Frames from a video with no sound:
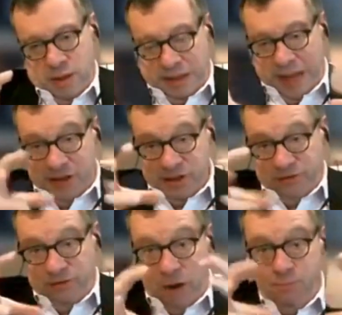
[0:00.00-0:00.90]
the
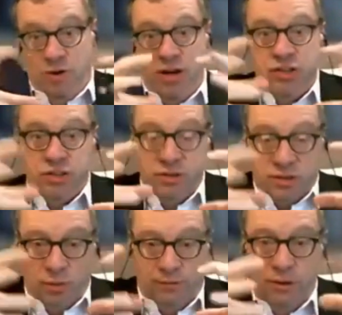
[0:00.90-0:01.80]
lattice
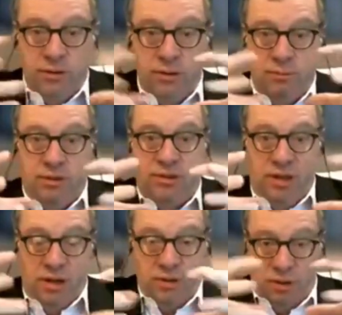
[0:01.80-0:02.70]
vibrations within the
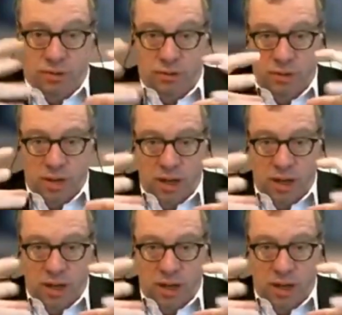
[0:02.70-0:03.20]
material.